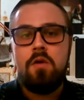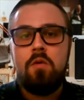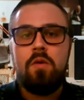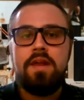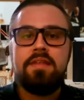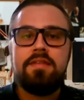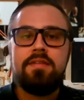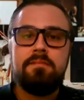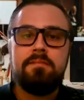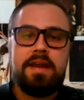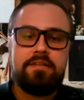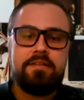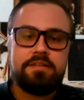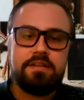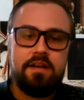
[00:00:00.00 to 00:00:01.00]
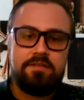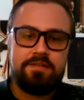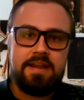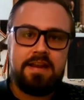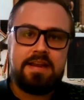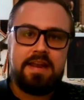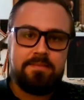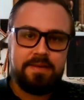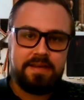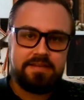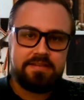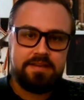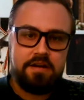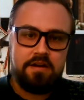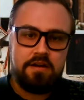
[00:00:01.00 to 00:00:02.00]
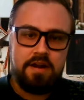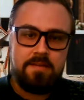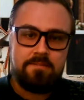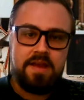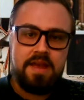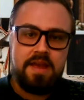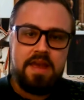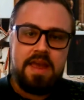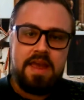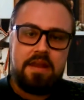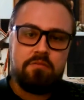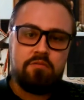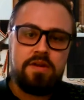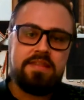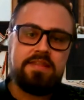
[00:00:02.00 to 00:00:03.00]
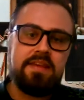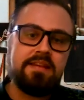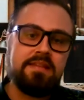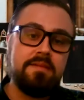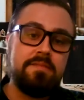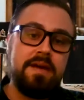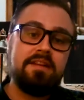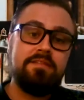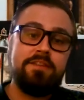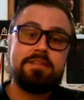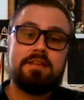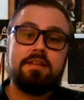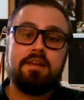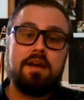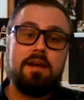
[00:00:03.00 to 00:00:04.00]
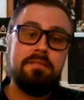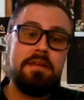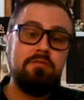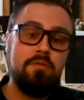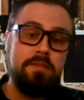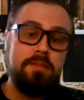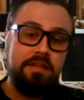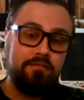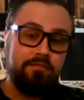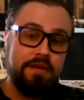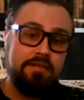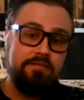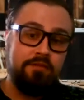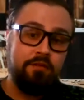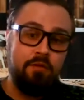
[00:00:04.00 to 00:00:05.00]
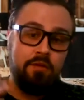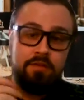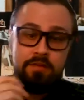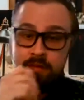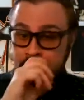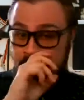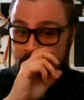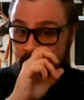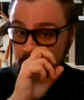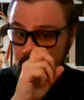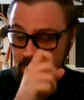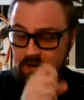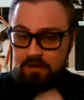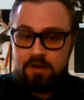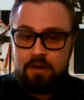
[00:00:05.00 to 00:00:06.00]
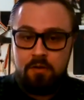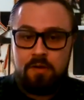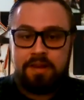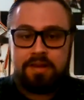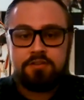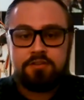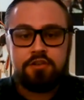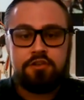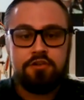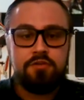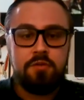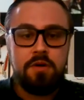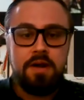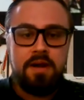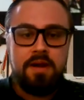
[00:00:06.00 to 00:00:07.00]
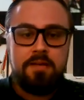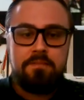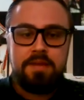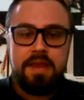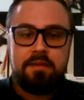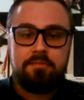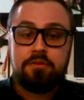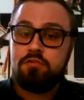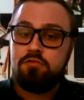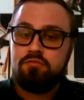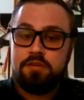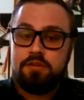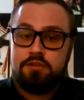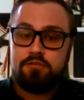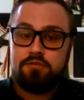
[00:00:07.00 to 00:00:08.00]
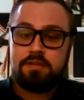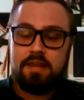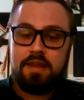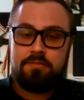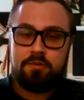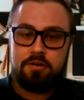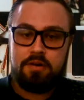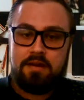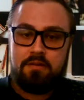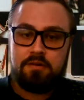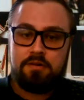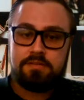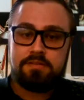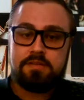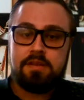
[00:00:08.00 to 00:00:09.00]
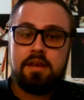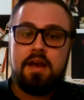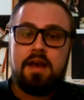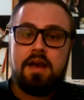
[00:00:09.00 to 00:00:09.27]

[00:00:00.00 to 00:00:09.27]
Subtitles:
with Microsoft Dynamics CRM. And we think the benefits to the company will be threefold. We are going to be able to reduce labor hours,